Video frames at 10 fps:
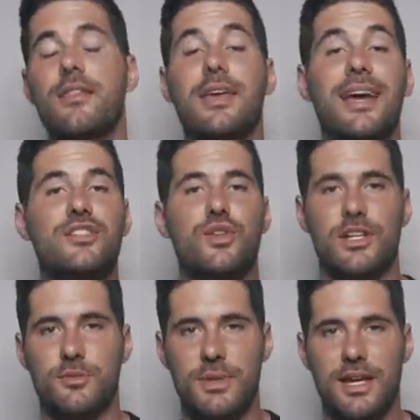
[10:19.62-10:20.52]
The answer
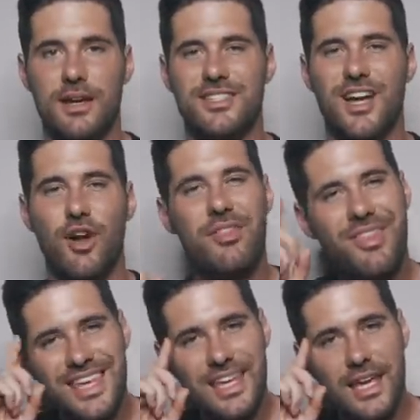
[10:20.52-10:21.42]
is because our
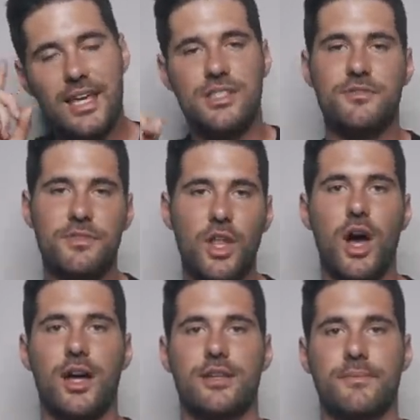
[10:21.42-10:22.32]
thinking is
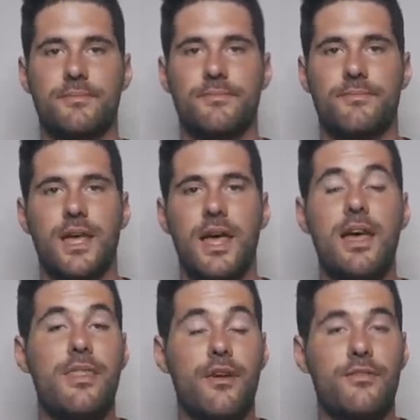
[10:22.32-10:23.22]
flawed.
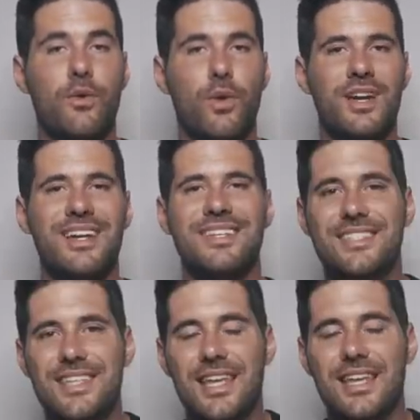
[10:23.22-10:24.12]
Therefore,
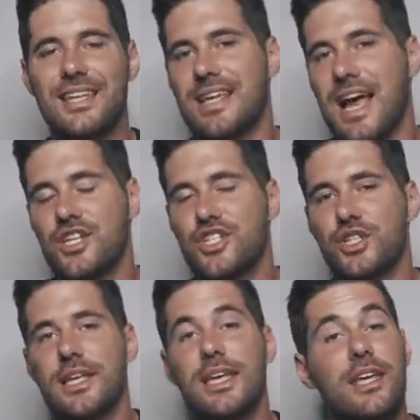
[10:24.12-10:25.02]
sin is
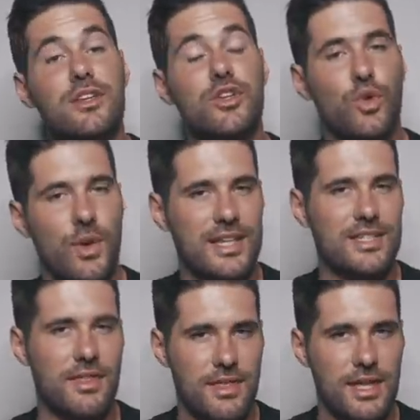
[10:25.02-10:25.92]
actually
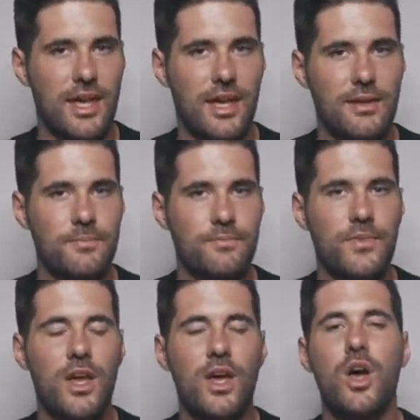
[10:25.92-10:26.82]
incorrect thinking.
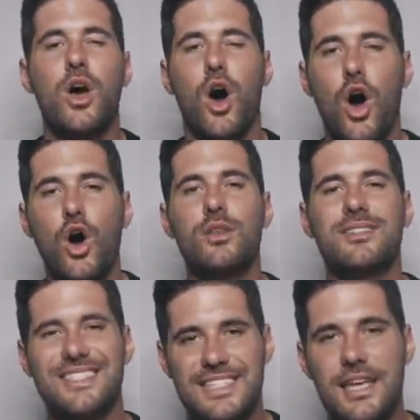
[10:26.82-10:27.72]
All
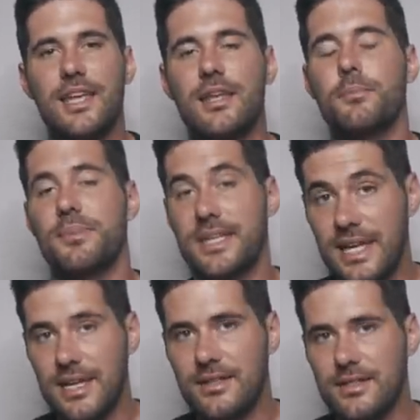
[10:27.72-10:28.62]
sin
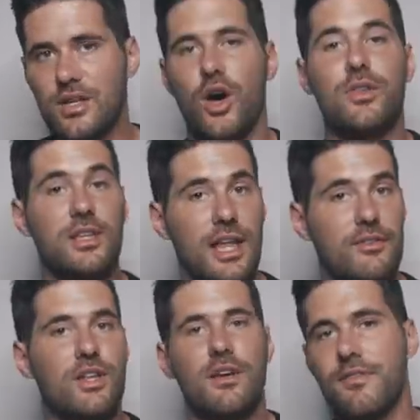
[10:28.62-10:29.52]
begins on the
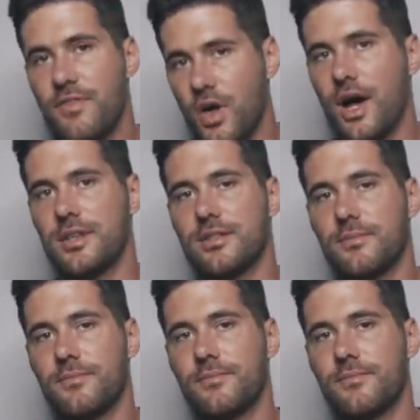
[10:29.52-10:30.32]
level of thought.